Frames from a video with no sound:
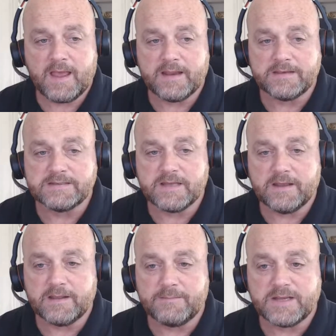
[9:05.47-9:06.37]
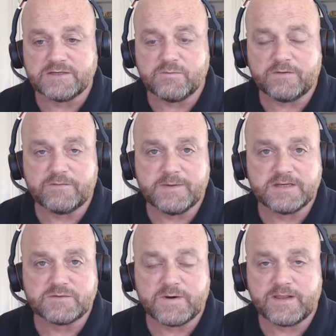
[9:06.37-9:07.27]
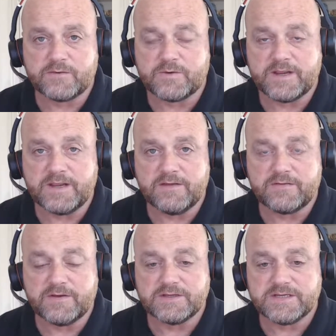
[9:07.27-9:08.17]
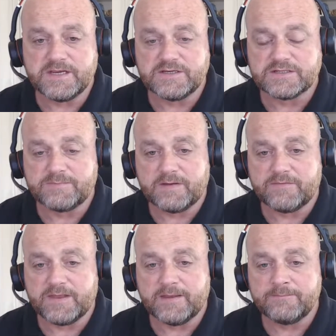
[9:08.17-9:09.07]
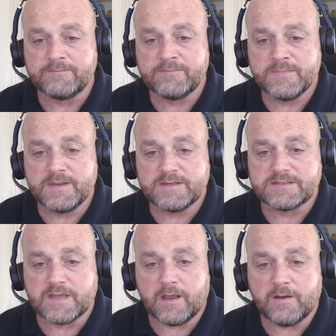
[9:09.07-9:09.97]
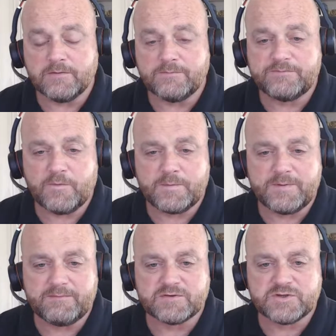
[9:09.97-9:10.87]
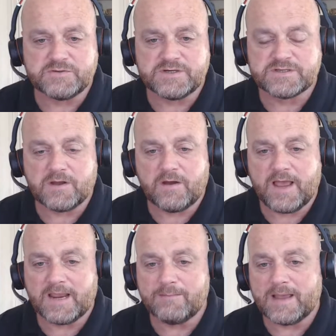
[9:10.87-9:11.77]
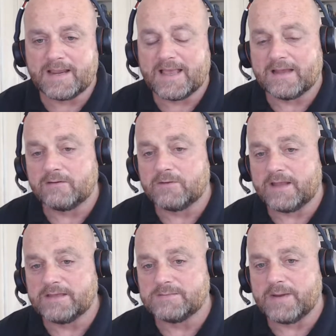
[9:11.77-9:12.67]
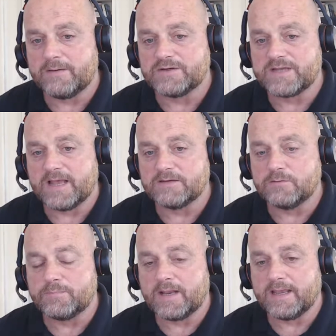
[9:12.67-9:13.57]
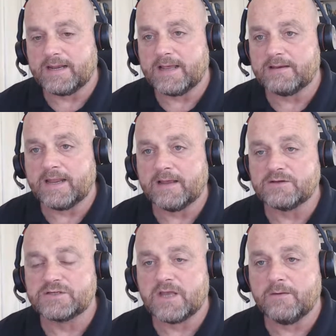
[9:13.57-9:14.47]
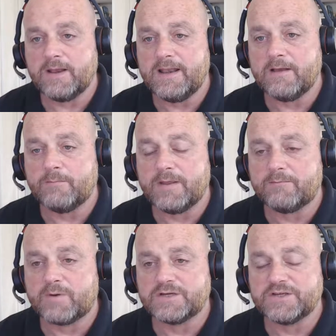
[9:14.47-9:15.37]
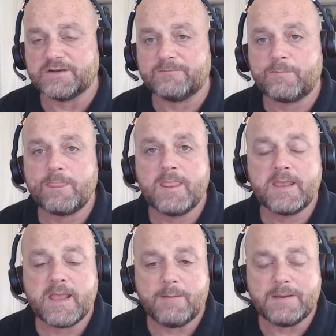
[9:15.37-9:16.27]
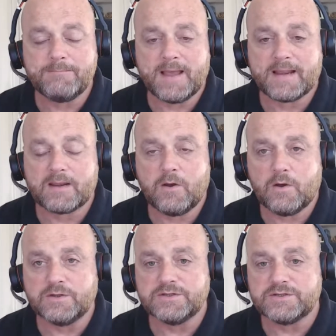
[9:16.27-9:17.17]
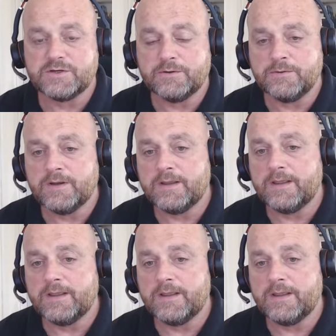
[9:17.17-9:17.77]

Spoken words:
and the major one for me is 23.13, just above there. So formed a bit of a shooting star, hanging man candle, and this bearish candle playing out now. So a little bit of pressure coming back onto